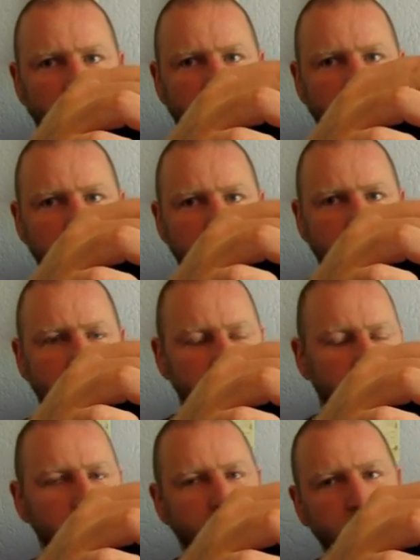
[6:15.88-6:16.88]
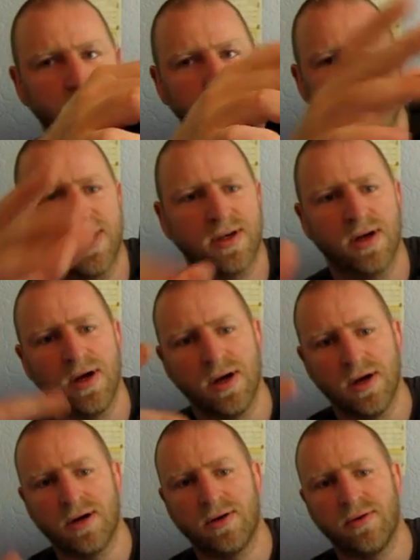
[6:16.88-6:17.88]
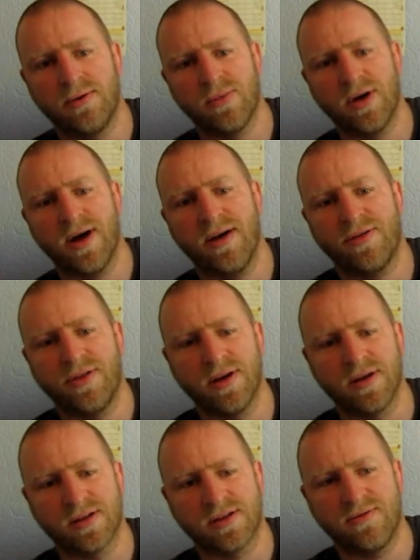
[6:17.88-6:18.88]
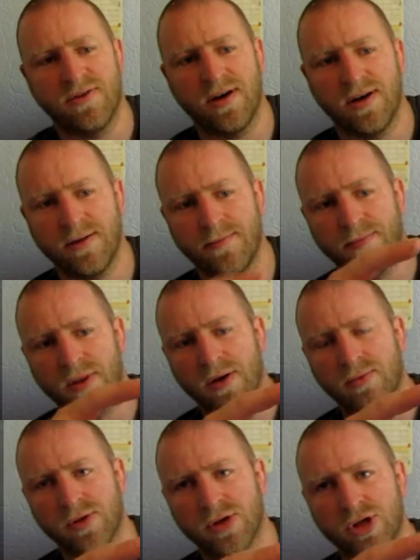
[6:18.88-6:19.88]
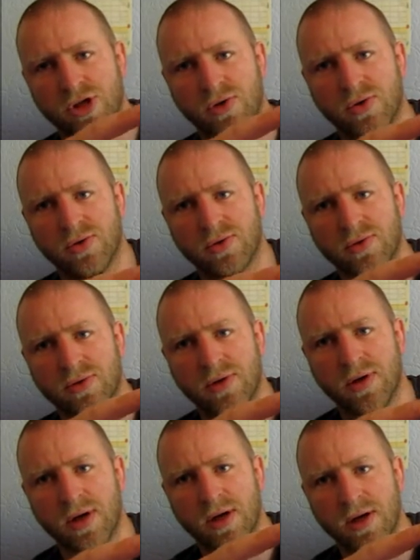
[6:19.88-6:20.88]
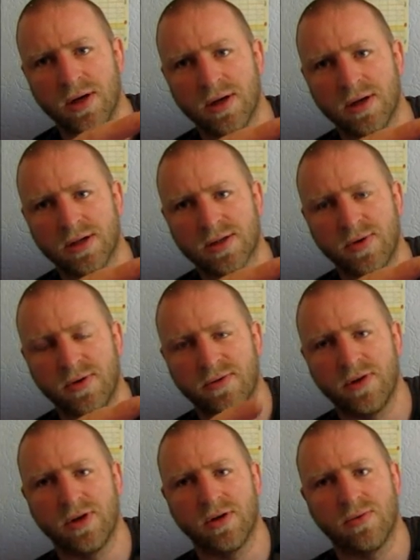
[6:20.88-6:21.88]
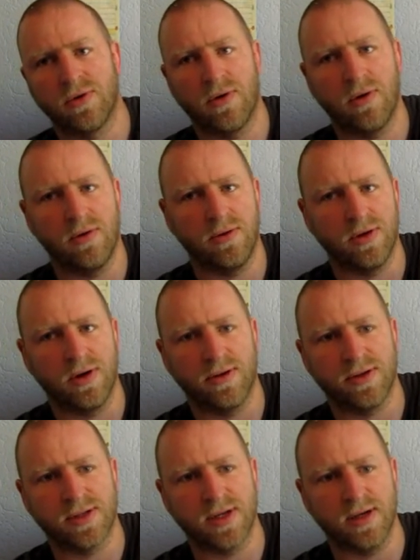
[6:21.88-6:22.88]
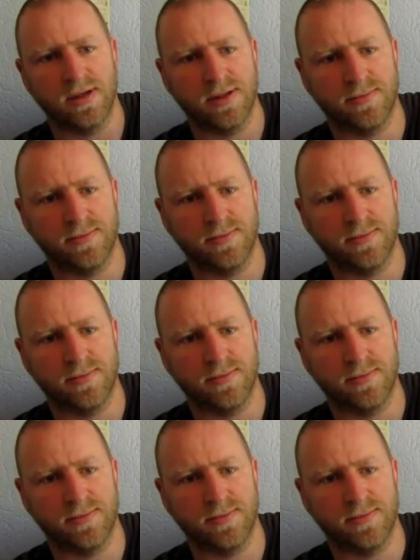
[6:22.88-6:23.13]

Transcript: this external fuel tank, and when I think it's fine, I will show you a small video on the other side.